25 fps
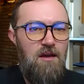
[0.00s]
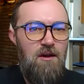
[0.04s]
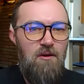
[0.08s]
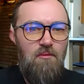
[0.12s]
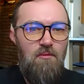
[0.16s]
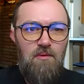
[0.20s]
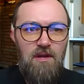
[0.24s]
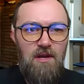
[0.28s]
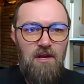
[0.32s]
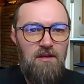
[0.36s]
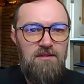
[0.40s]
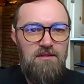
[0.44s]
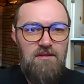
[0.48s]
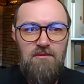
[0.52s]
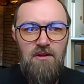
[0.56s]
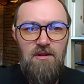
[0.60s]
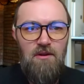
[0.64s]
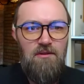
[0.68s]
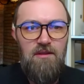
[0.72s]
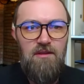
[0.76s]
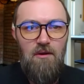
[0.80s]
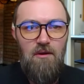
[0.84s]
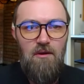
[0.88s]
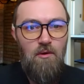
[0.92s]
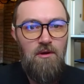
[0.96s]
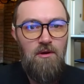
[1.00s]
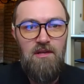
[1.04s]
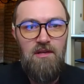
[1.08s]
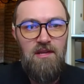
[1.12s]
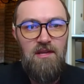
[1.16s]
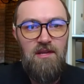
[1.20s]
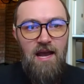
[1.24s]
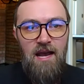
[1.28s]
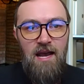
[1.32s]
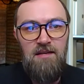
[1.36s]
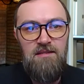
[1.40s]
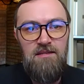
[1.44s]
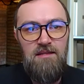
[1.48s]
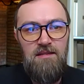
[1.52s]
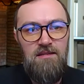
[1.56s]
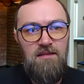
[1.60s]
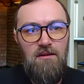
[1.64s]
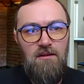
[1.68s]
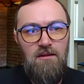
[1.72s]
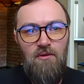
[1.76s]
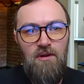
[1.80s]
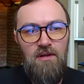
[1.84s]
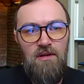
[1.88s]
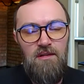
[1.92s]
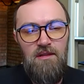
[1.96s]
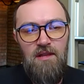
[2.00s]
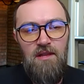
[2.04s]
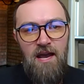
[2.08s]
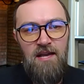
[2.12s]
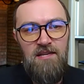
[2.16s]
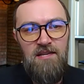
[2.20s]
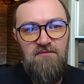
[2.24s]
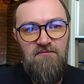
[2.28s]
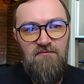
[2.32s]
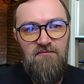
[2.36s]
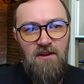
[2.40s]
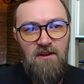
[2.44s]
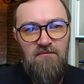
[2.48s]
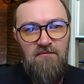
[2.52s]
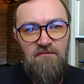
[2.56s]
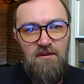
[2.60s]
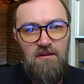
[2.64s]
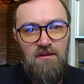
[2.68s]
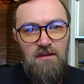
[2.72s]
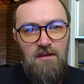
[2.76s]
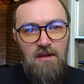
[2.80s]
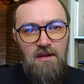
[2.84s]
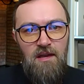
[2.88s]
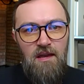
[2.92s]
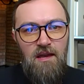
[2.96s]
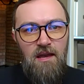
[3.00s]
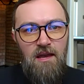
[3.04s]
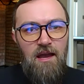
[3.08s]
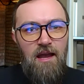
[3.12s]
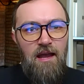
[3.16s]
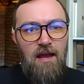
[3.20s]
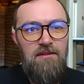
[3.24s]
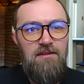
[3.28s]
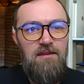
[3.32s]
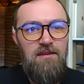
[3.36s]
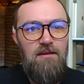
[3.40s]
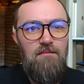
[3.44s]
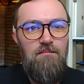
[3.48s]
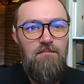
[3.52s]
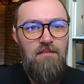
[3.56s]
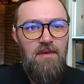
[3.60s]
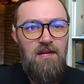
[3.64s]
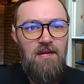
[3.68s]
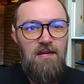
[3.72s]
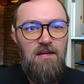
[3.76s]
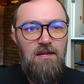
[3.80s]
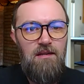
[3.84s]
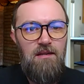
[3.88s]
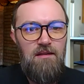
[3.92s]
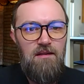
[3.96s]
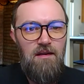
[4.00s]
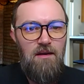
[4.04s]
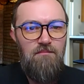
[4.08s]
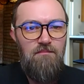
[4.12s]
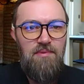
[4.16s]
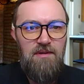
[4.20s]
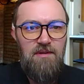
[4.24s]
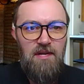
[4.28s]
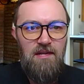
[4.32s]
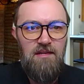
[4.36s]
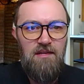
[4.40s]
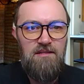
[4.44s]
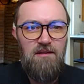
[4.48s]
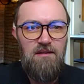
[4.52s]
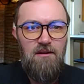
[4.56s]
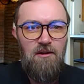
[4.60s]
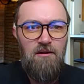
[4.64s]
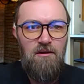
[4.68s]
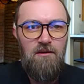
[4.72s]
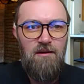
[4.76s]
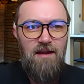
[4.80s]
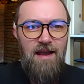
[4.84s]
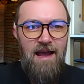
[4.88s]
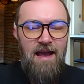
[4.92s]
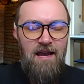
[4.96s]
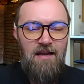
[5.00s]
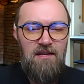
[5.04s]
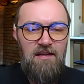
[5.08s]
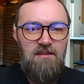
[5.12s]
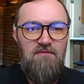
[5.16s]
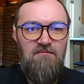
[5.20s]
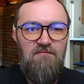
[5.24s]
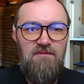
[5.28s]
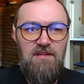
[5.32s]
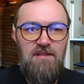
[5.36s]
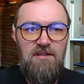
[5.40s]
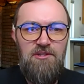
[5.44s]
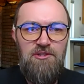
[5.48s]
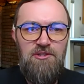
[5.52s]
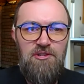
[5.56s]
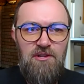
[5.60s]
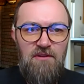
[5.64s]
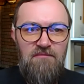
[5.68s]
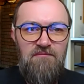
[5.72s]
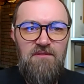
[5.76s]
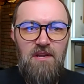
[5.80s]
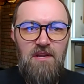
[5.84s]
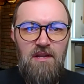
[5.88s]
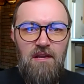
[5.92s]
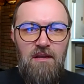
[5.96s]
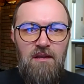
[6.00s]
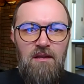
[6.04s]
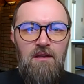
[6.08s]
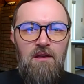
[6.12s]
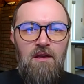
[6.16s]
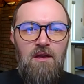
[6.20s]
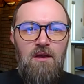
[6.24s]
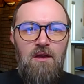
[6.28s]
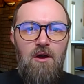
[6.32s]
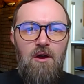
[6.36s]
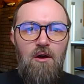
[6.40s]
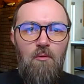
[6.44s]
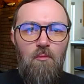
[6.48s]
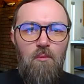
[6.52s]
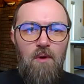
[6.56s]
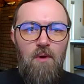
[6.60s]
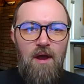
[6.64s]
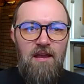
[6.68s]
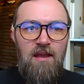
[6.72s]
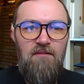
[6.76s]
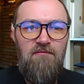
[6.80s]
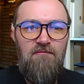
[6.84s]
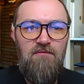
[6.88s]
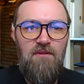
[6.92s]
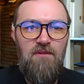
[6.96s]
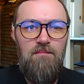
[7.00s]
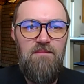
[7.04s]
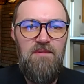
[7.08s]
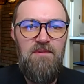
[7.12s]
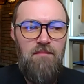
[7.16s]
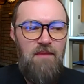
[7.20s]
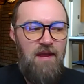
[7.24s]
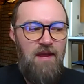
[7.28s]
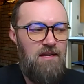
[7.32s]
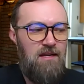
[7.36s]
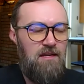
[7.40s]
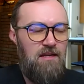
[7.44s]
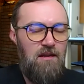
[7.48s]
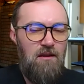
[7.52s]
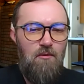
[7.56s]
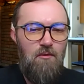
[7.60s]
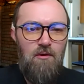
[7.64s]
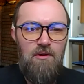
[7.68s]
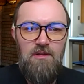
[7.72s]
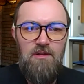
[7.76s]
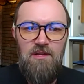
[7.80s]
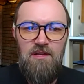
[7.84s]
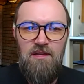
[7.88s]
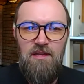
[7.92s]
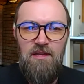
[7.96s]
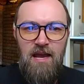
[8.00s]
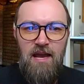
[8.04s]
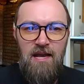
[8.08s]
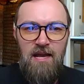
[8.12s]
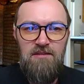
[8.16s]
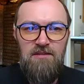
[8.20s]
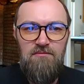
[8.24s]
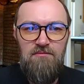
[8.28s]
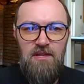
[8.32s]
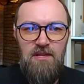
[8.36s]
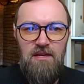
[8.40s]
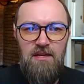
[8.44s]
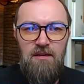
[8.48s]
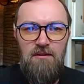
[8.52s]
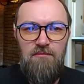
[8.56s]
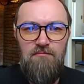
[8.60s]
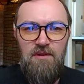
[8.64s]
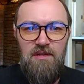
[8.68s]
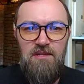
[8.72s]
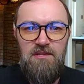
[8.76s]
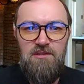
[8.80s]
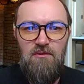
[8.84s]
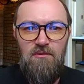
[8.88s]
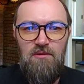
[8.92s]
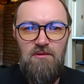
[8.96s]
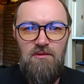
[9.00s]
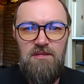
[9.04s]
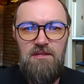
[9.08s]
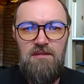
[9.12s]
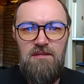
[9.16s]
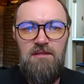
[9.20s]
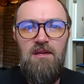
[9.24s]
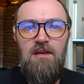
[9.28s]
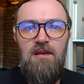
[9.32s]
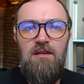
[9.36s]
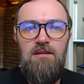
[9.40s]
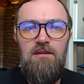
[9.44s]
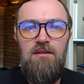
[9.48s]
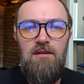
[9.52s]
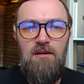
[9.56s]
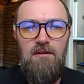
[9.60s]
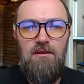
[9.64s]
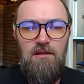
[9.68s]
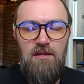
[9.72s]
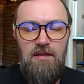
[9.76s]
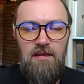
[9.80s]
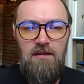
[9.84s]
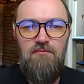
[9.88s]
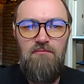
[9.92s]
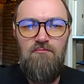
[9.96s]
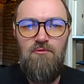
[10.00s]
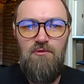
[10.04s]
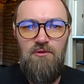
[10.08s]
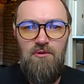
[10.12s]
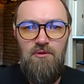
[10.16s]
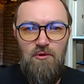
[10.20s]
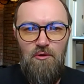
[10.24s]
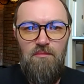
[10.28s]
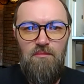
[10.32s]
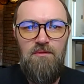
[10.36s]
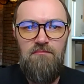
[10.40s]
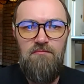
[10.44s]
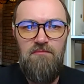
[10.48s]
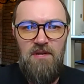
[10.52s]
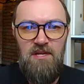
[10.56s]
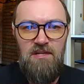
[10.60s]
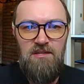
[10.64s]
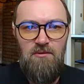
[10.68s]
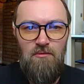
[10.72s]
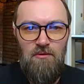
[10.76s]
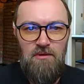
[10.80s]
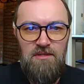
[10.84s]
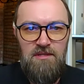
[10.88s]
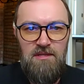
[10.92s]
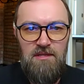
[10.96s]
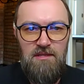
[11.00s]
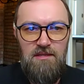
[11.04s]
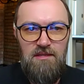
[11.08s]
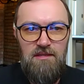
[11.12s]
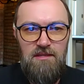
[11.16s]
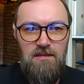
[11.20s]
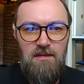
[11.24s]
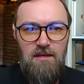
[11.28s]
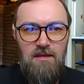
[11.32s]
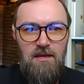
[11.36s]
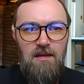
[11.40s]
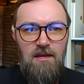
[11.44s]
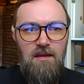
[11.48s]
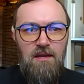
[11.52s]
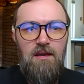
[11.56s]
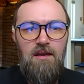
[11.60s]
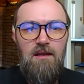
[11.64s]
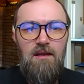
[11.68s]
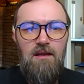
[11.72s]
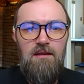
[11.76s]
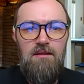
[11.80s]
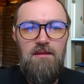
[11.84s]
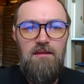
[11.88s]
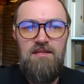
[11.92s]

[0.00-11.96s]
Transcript: We also know that oil and gas isn't going to last forever, and that many companies are actively shifting away from demanding oil and gas related resources to clean, renewable resources. The